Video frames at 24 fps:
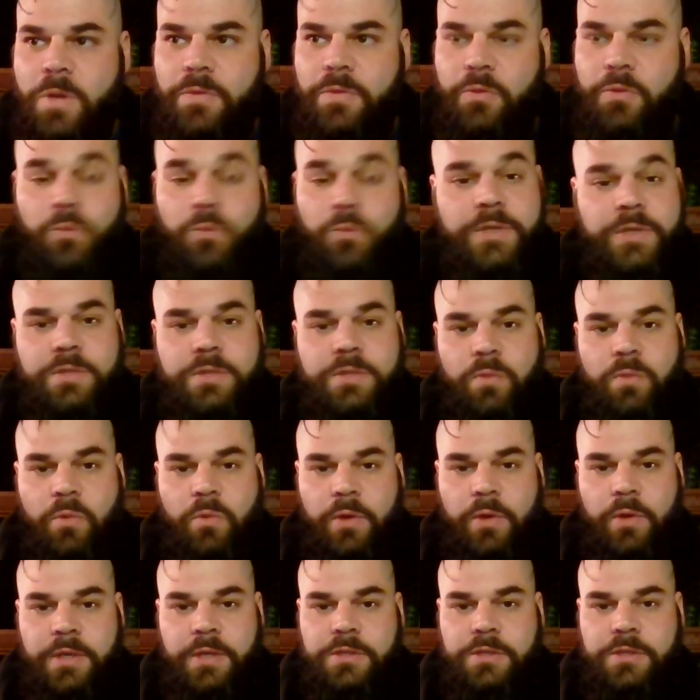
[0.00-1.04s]
the reason we're
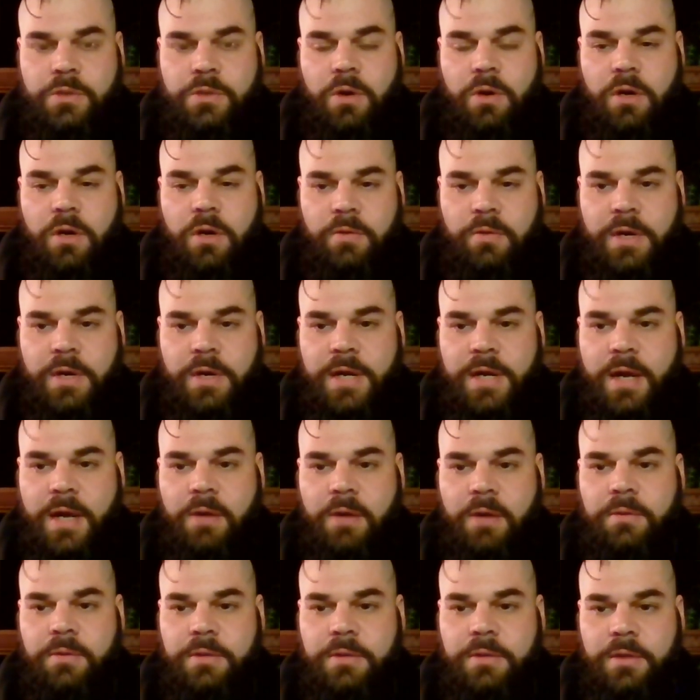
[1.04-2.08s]
working so hard right
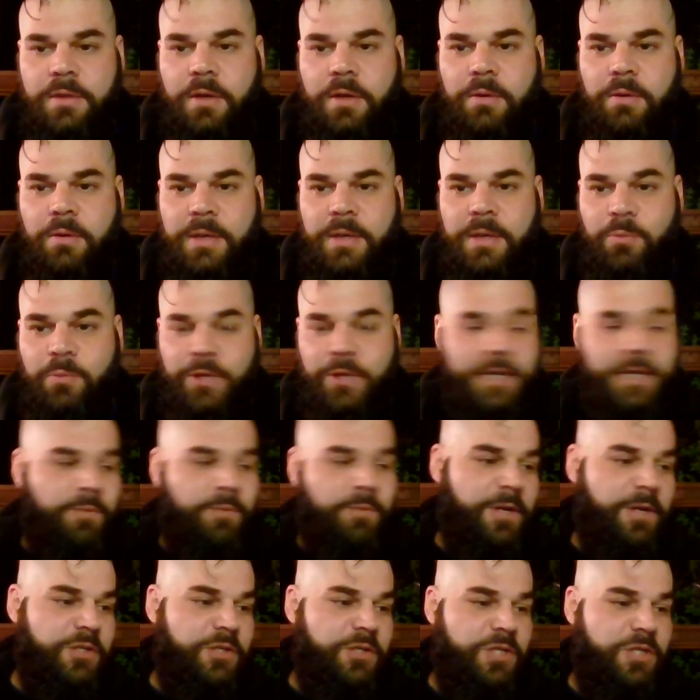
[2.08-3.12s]
now, and we're getting
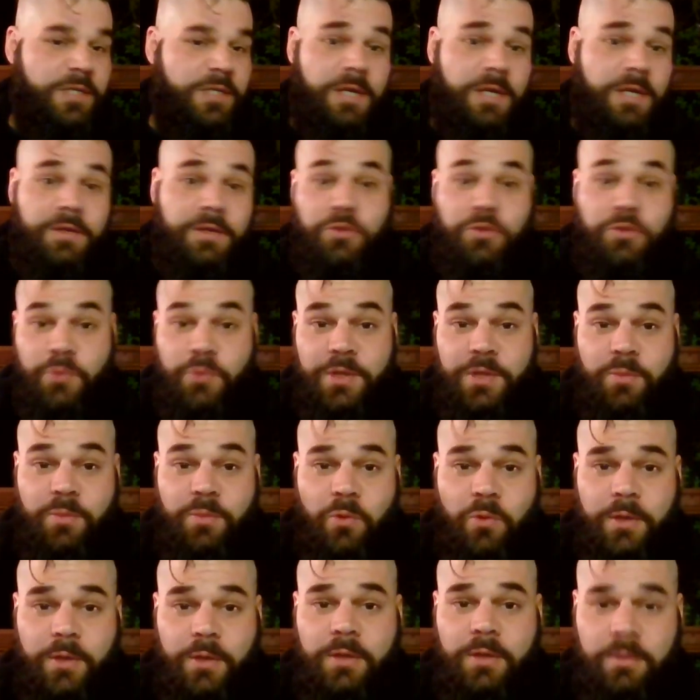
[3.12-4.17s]
ready to shut down at 3 in the
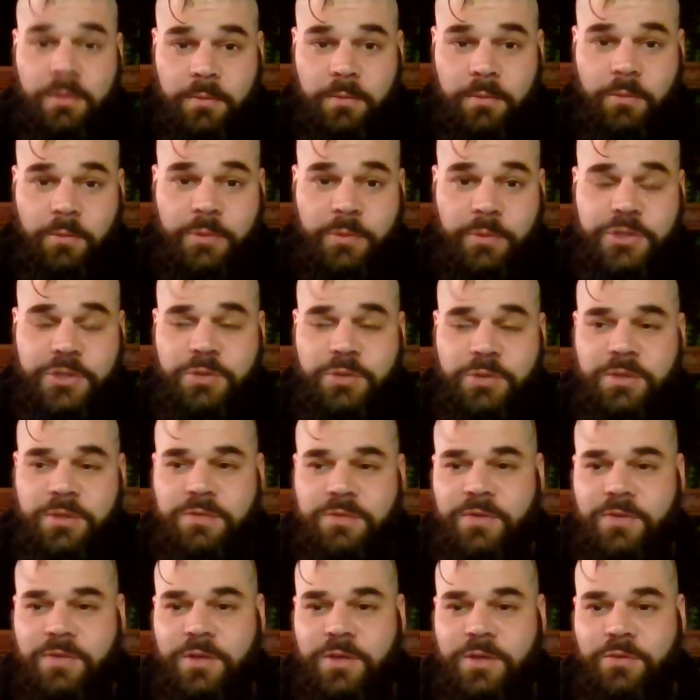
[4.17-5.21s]
morning while we shoot
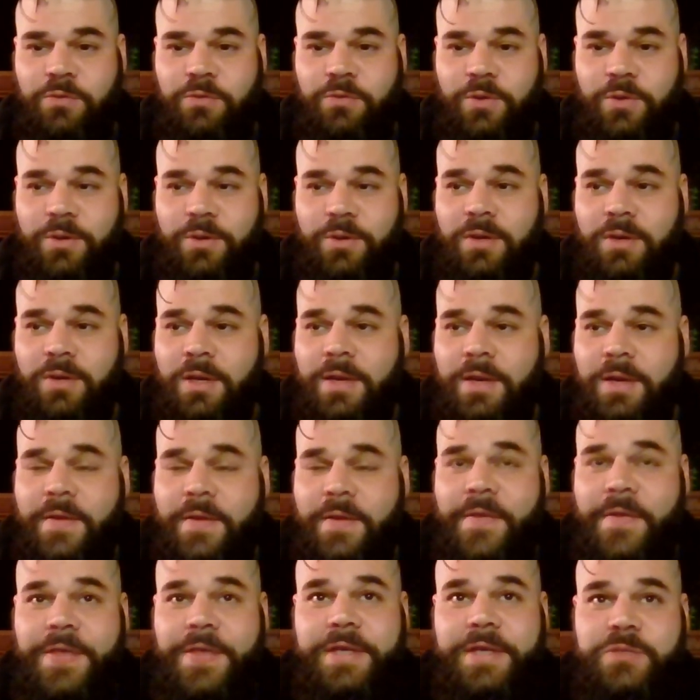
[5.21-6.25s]
this video for you,
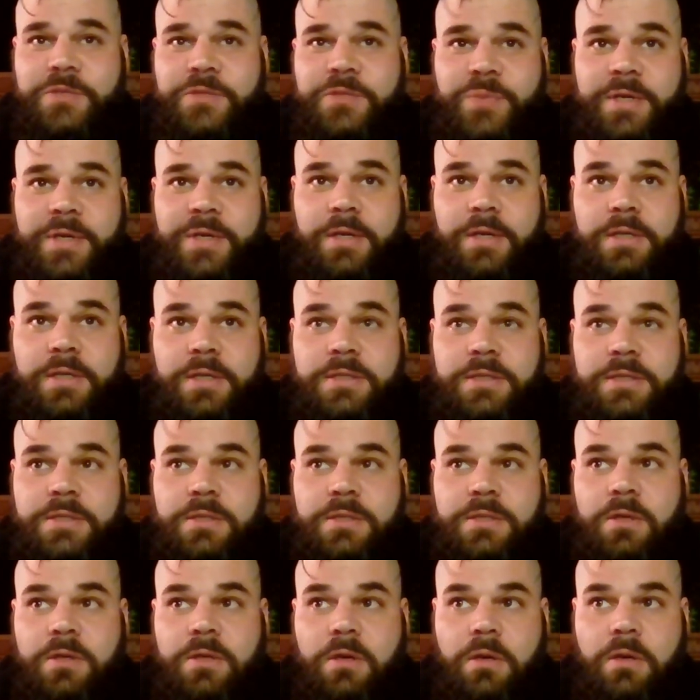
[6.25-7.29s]
is
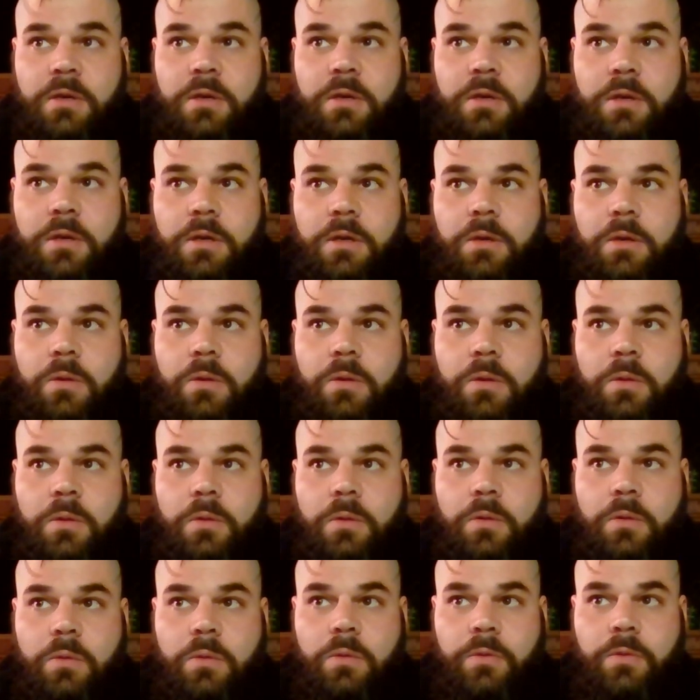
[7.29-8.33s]
because
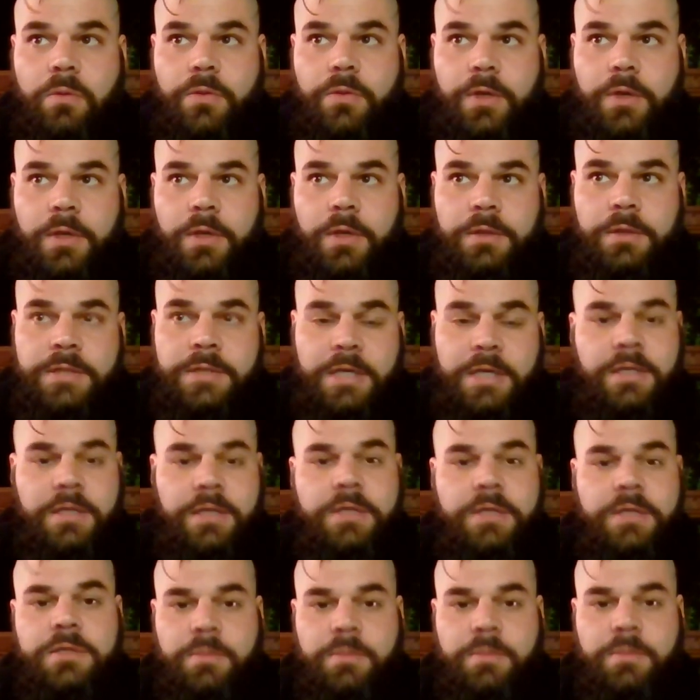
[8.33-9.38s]
the
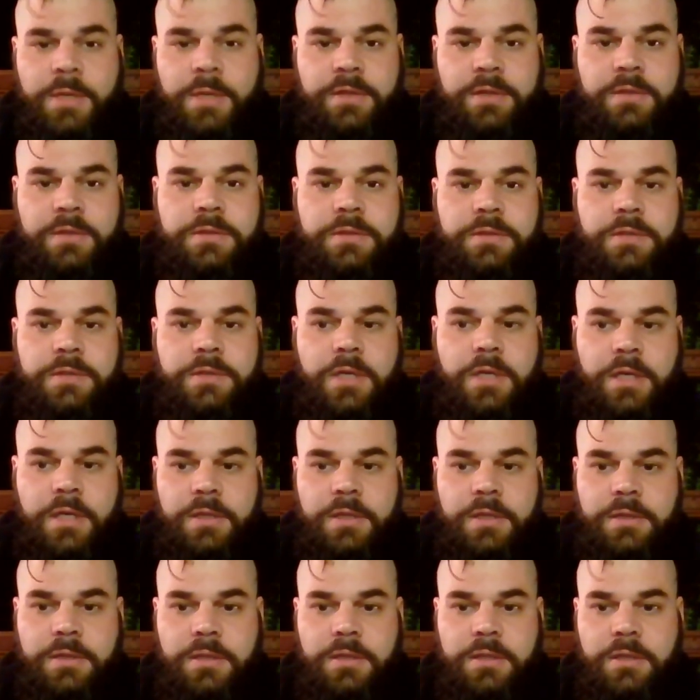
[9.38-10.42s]
techniques, the methods,
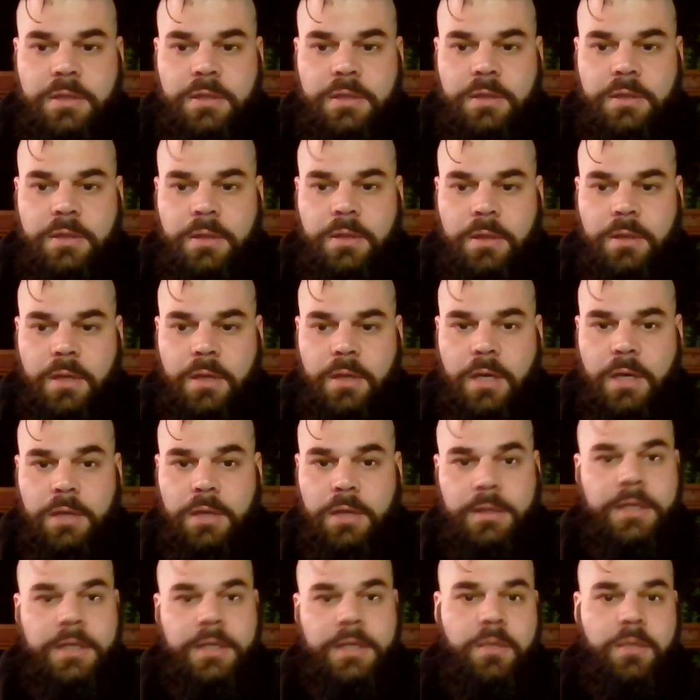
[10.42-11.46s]
and the
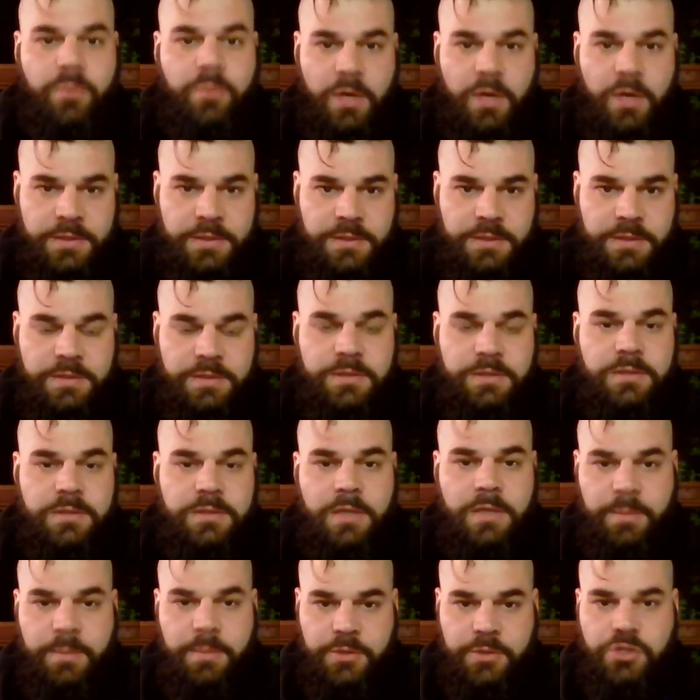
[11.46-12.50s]
linking processes
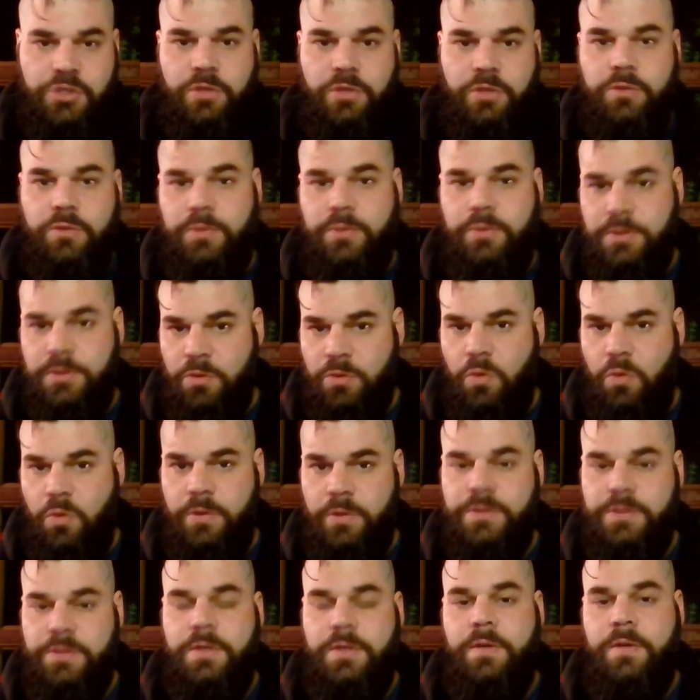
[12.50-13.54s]
that I'm going to show you in this
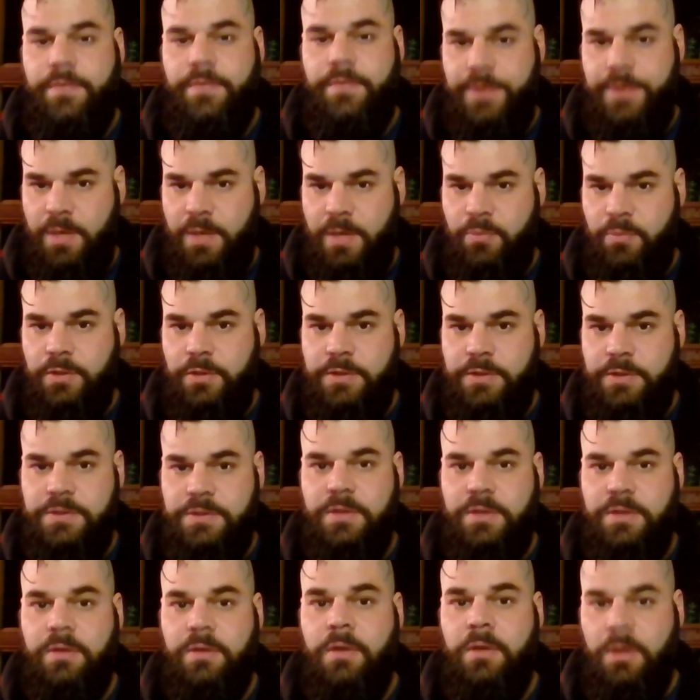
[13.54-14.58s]
course that I'm
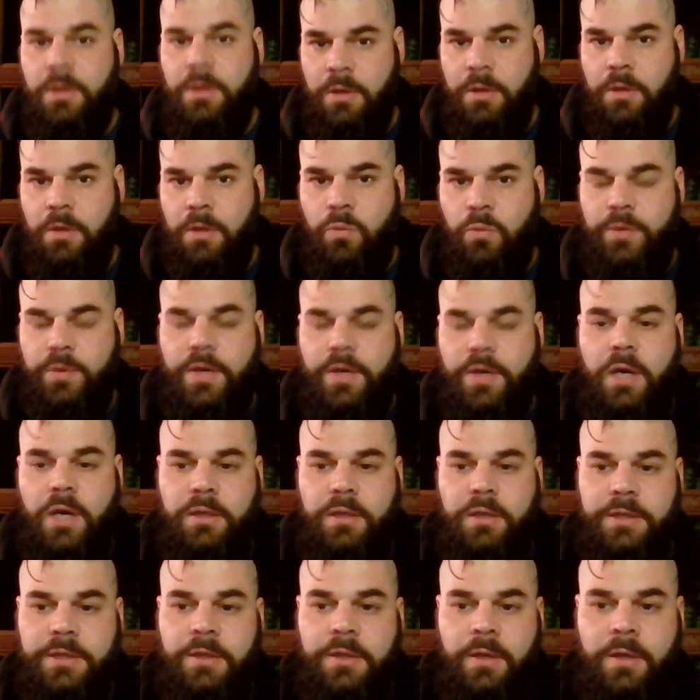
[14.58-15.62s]
releasing with
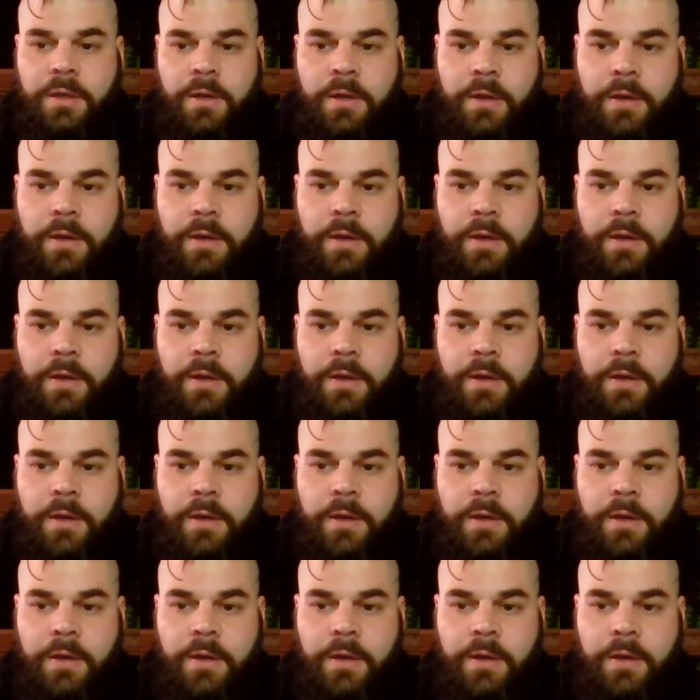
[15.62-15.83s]
Holly,